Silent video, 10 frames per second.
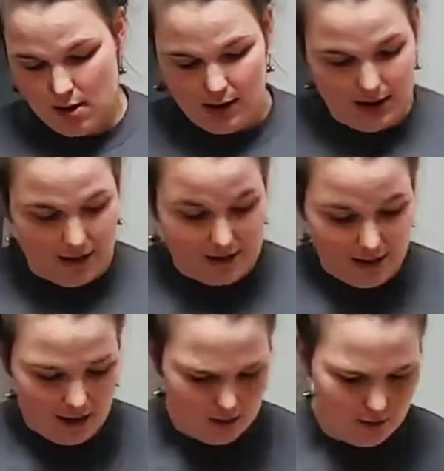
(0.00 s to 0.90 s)
And then the
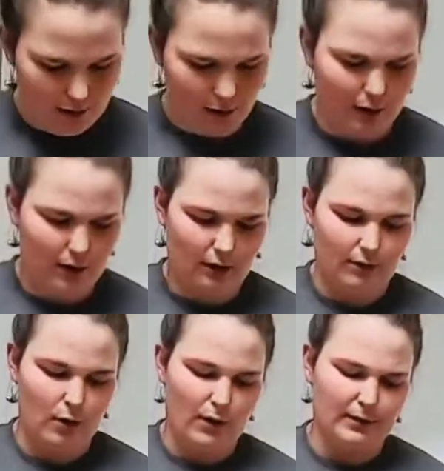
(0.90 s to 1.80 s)
other thing you're going to
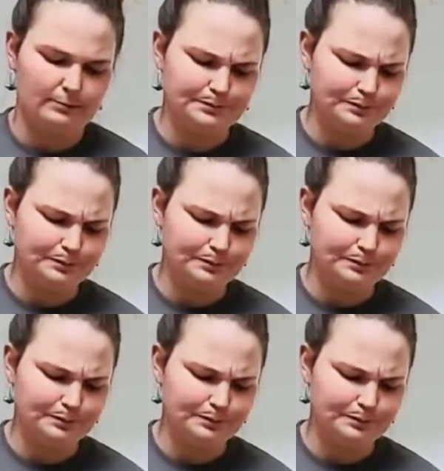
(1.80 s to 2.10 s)
throw in